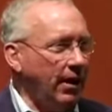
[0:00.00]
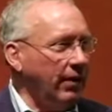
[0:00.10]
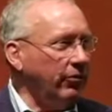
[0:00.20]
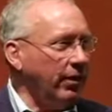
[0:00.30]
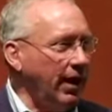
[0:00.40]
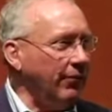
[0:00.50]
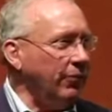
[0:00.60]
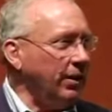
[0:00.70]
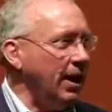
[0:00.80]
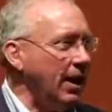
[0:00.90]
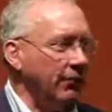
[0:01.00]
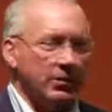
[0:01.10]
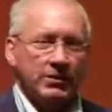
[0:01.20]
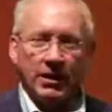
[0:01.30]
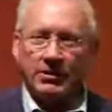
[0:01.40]
I said, after a
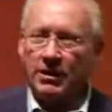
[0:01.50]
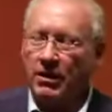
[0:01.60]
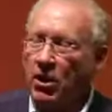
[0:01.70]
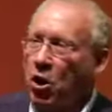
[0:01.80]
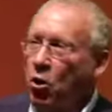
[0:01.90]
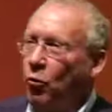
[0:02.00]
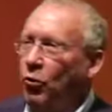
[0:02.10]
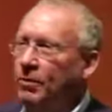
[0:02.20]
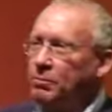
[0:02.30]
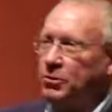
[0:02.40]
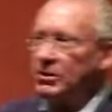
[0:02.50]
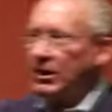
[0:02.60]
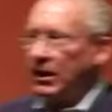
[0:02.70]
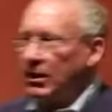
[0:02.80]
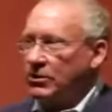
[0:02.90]
conference, I said, what
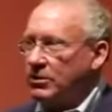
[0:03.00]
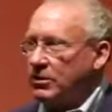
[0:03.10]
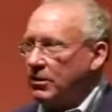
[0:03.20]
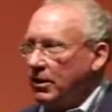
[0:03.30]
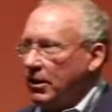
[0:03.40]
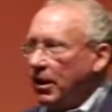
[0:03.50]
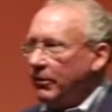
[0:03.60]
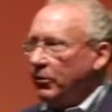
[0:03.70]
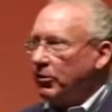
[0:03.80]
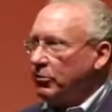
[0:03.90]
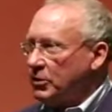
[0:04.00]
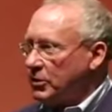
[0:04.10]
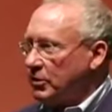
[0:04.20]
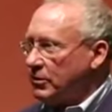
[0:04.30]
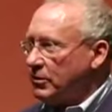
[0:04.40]
percentage of your
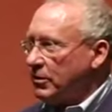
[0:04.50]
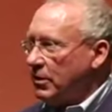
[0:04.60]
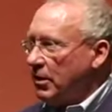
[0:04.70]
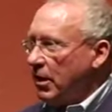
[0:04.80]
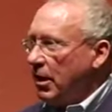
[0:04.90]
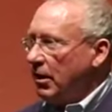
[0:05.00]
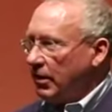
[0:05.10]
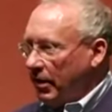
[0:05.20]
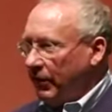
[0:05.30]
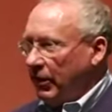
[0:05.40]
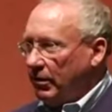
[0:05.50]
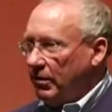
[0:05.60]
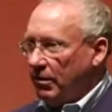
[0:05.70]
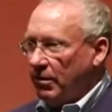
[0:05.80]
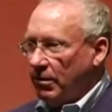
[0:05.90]
Christians are living